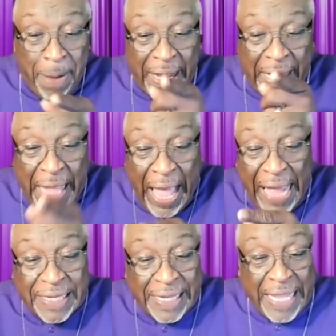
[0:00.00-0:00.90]
but
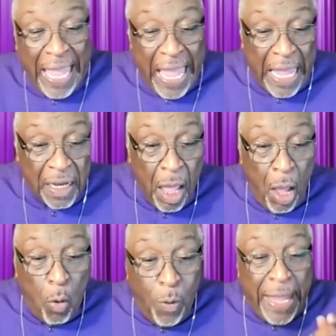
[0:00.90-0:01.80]
God
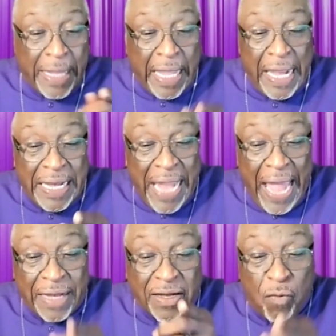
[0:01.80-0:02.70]
can. We
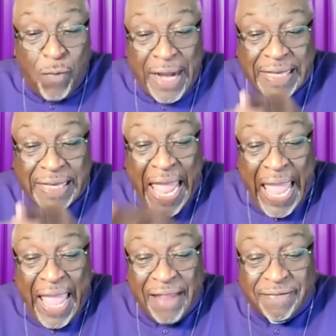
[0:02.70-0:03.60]
cannot direct the
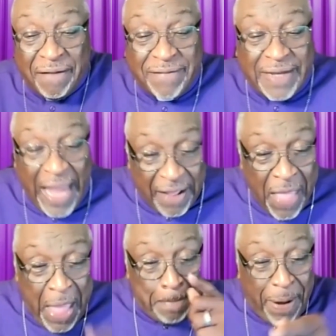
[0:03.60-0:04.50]
hands of
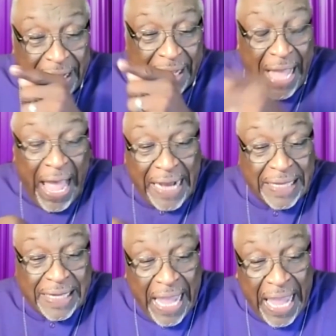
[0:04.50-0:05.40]
death, but
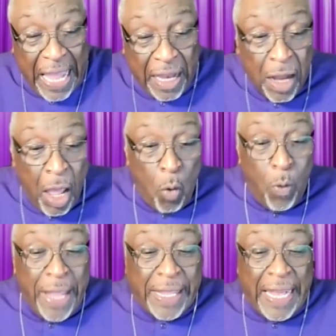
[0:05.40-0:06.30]
God can.
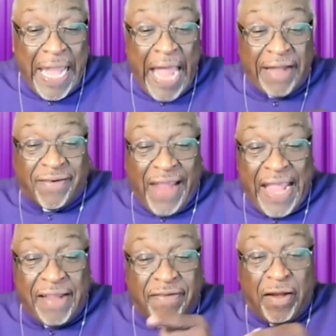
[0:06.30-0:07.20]
We cannot
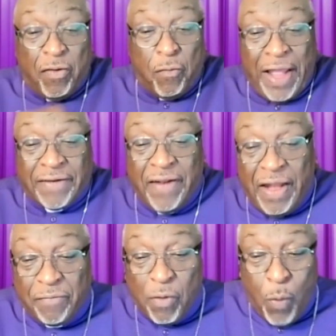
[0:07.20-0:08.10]
change the
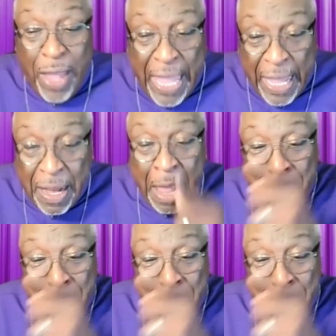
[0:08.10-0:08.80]
direction of the wind,